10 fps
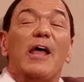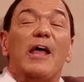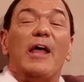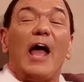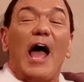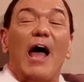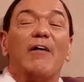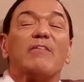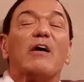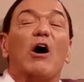"He
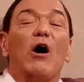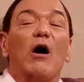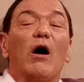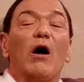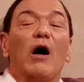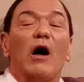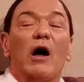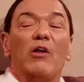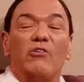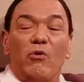has
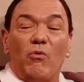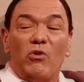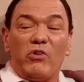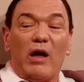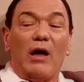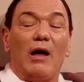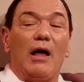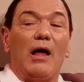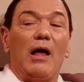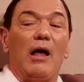a daughter."
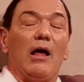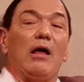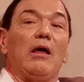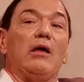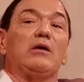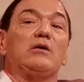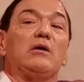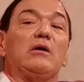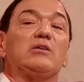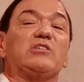
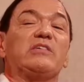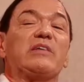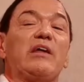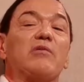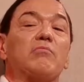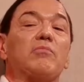She said,